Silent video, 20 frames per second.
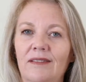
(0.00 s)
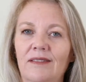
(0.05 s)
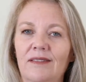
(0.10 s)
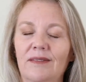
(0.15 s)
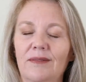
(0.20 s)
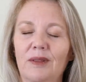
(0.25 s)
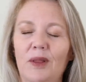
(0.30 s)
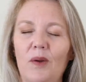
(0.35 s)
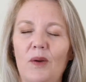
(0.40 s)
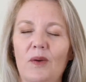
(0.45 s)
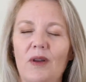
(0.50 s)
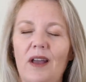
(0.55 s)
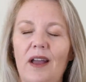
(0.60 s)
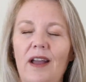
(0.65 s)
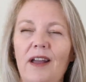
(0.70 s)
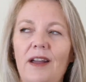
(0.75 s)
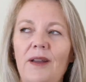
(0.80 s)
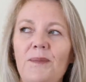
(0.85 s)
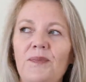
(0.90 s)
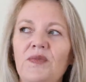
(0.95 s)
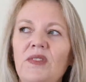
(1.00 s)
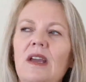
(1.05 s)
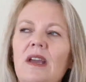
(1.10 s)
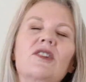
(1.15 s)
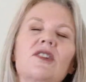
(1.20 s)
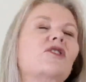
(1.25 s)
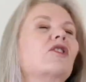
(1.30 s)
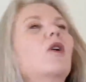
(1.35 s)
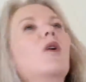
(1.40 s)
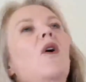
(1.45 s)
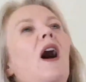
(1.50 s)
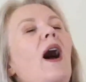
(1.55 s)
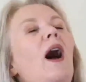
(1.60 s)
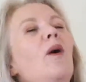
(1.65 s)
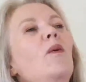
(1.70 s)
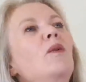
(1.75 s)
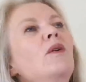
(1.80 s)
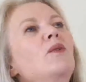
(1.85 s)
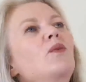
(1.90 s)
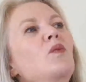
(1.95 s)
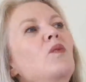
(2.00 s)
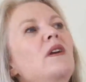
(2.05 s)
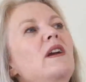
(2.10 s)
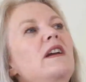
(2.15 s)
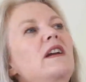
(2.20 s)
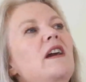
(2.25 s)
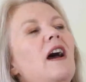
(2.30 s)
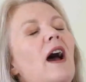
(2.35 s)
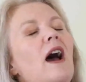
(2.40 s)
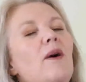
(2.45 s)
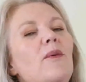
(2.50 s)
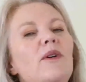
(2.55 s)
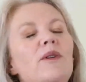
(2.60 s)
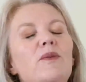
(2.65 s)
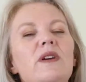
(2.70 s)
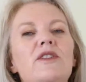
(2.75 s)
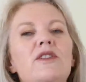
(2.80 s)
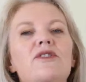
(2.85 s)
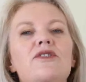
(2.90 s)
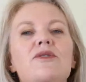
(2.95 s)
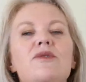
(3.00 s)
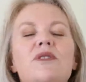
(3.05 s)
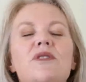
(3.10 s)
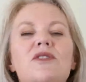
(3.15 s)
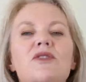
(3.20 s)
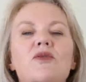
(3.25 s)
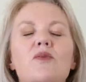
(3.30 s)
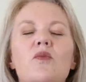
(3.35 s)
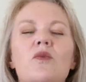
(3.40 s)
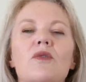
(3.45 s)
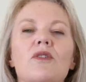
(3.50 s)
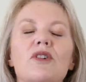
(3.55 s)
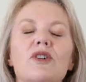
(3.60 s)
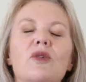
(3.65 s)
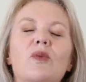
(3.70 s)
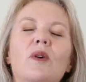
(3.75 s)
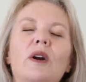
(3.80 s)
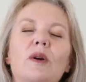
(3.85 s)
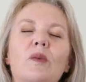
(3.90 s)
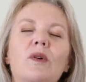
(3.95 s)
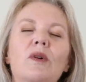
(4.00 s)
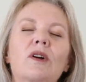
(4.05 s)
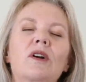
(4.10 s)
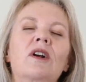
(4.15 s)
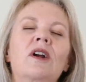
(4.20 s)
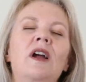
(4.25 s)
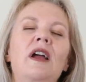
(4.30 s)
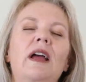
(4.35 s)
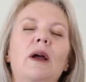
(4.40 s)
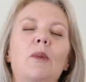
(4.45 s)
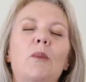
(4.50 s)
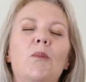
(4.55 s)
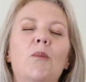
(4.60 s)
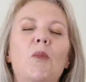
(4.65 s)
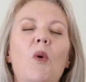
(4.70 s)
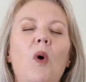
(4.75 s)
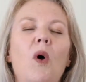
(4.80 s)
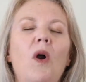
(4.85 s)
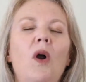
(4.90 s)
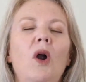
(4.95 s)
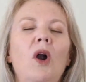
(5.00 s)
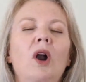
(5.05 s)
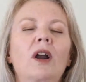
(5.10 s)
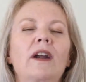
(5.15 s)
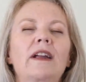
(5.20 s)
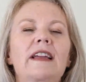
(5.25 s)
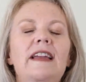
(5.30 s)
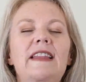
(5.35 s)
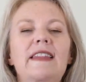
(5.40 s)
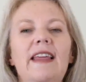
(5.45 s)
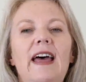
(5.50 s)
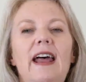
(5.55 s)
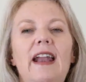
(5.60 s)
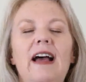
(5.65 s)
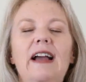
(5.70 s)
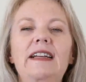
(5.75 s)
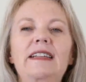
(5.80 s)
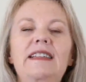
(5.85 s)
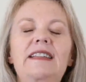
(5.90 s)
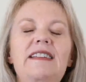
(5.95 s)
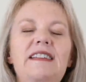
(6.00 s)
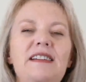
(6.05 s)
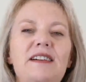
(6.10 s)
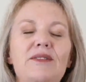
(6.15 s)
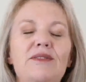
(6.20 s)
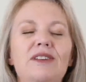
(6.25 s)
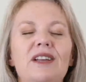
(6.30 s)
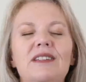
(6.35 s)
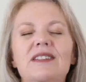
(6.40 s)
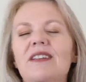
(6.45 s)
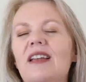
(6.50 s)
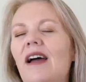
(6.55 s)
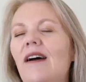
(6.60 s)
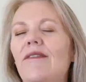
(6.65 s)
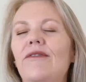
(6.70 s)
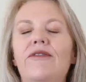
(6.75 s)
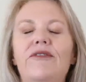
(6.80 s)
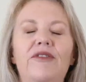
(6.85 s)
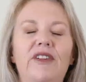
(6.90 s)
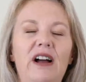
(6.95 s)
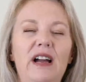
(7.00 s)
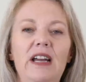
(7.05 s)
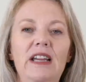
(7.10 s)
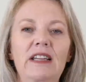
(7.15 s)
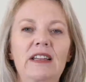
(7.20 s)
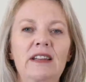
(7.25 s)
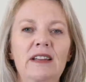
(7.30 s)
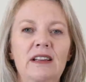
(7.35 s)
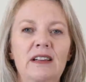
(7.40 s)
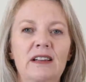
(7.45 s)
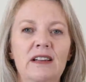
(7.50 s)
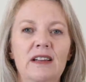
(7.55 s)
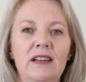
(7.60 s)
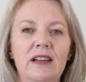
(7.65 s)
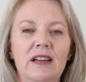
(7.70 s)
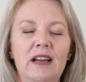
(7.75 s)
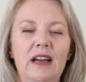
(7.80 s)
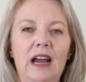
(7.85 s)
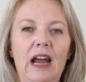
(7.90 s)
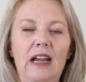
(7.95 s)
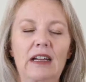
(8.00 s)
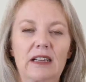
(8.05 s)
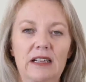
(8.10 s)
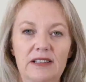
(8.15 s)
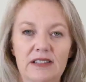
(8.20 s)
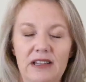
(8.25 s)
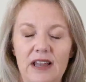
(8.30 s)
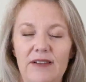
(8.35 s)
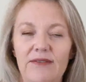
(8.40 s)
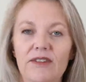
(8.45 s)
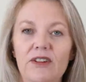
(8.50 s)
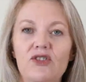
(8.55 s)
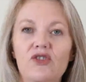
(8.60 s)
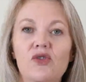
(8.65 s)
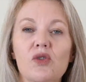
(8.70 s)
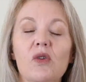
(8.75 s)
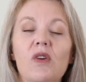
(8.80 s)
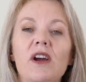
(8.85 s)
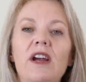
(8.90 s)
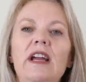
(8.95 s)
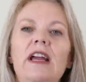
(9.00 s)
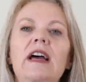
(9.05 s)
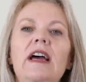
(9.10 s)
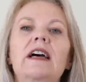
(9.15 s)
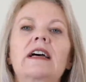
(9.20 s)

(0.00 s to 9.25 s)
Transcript: Okay? So how would we do this work where we're more in that idea of let's have fun and let's have the joy?